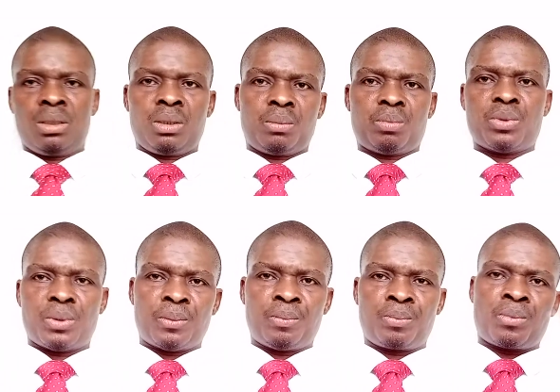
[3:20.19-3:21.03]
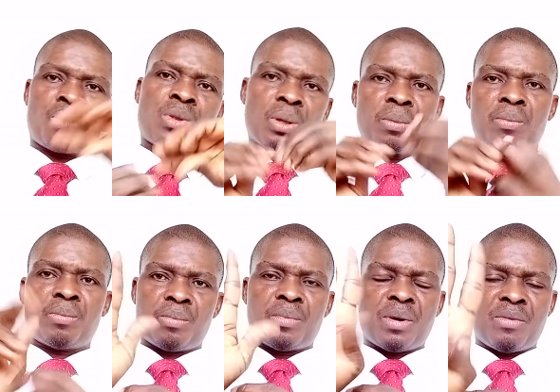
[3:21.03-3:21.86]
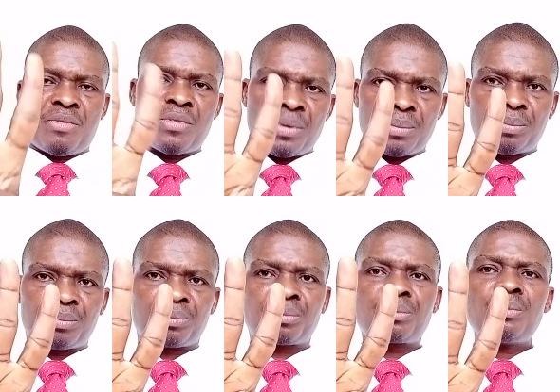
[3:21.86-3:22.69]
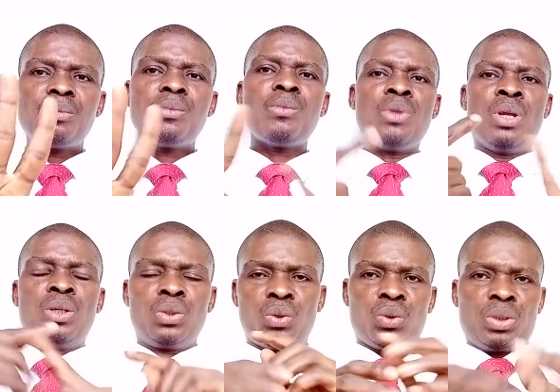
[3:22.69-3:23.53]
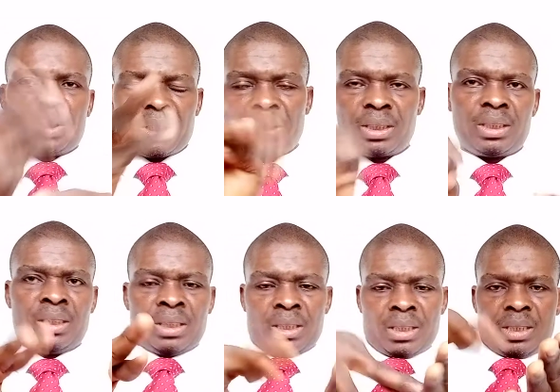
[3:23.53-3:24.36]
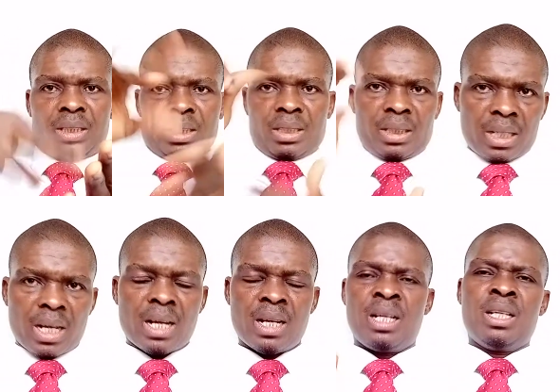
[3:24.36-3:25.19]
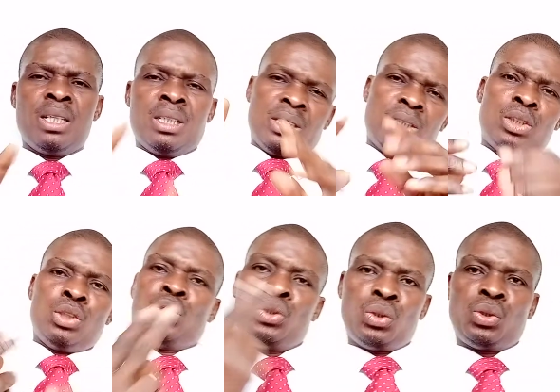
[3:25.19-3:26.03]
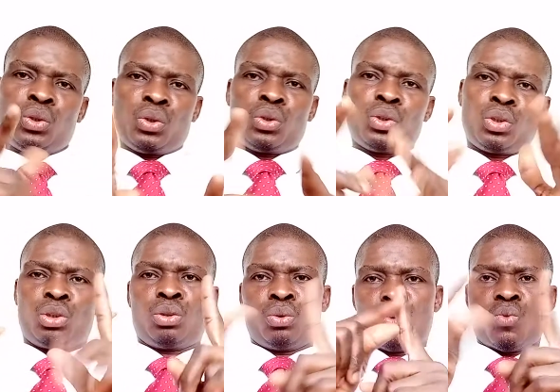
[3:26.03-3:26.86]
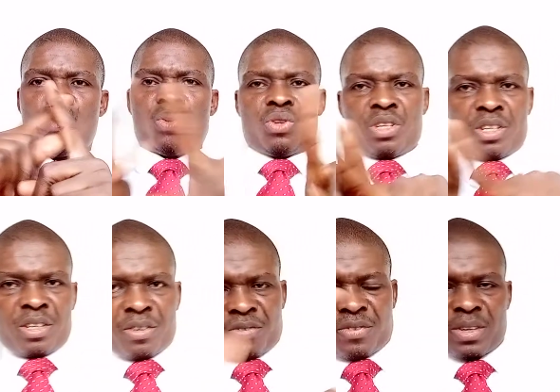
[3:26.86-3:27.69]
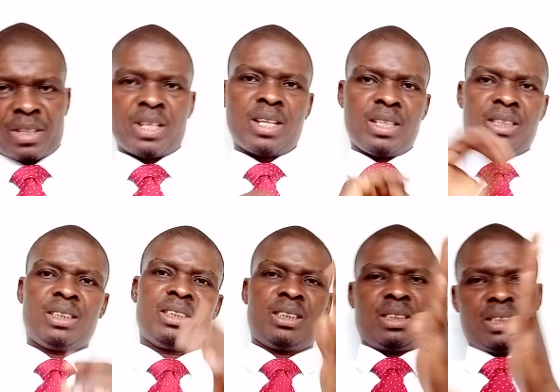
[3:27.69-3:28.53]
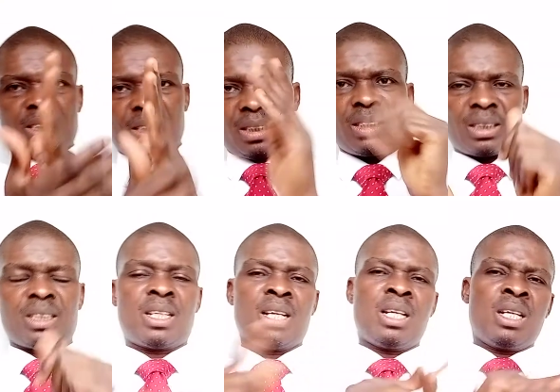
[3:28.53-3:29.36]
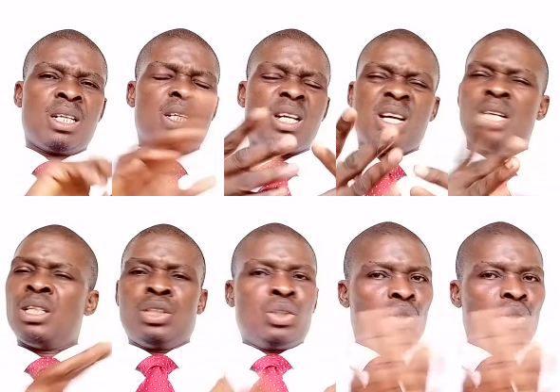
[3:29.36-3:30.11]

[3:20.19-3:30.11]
4. To interest the reader, dynamic word choice is key. Avoid sounding too clinical.